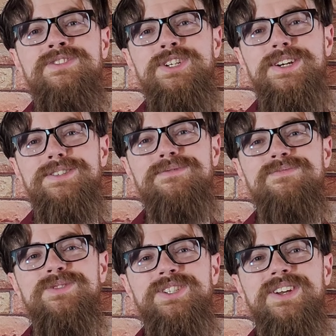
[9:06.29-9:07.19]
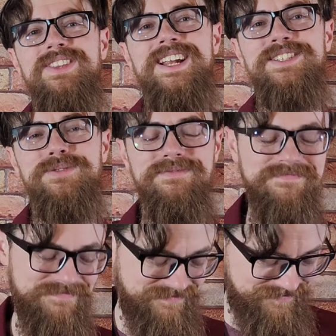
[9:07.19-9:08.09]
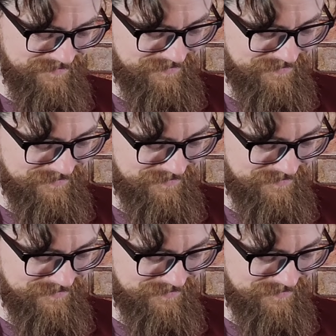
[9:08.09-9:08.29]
Cheers. We'll see you on the next one.